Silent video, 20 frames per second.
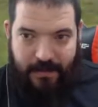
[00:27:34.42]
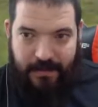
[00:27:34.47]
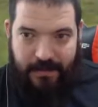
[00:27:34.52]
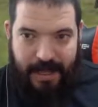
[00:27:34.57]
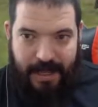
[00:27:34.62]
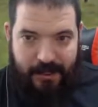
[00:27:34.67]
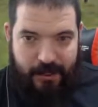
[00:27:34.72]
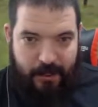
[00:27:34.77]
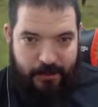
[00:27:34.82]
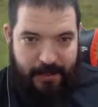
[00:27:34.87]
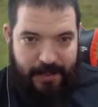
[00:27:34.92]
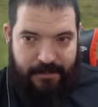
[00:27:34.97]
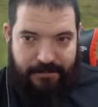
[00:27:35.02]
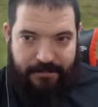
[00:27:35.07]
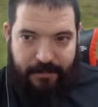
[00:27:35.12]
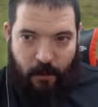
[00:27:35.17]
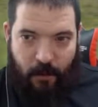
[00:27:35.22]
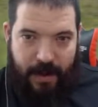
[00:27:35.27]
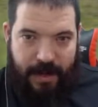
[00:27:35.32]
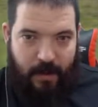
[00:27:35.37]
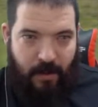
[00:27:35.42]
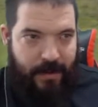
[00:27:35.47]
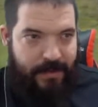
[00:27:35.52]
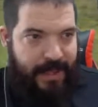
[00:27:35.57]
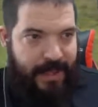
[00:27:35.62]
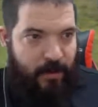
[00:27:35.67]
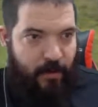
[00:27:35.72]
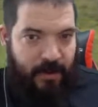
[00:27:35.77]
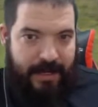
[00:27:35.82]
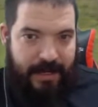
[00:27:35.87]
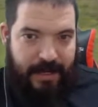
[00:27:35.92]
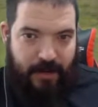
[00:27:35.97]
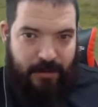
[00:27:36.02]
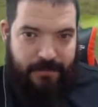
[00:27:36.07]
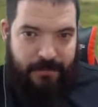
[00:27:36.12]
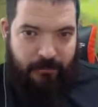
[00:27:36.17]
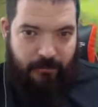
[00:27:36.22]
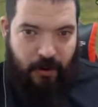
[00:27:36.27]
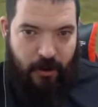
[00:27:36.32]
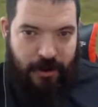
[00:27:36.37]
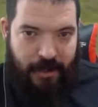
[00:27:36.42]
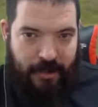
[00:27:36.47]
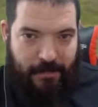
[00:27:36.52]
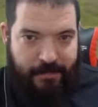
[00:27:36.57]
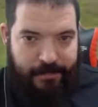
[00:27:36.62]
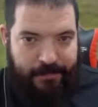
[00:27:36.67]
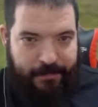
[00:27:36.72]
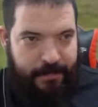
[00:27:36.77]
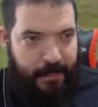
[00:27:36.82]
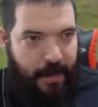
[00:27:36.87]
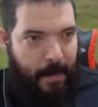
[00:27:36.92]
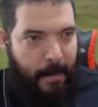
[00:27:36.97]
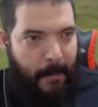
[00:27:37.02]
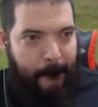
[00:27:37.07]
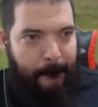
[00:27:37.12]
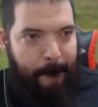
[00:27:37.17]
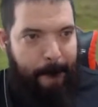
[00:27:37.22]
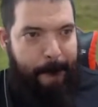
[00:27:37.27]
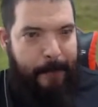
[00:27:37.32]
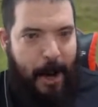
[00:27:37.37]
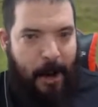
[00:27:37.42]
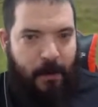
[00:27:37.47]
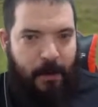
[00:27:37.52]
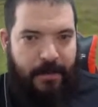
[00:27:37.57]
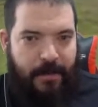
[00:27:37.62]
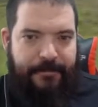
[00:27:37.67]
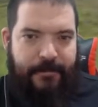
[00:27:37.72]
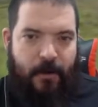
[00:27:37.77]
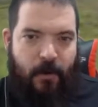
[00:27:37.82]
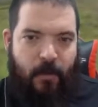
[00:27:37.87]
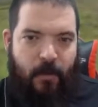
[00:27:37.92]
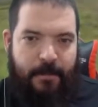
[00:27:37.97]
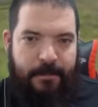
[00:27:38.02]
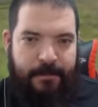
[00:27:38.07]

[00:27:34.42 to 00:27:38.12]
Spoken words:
That should be the full heal, and that will kill off the Rocket. Beautiful.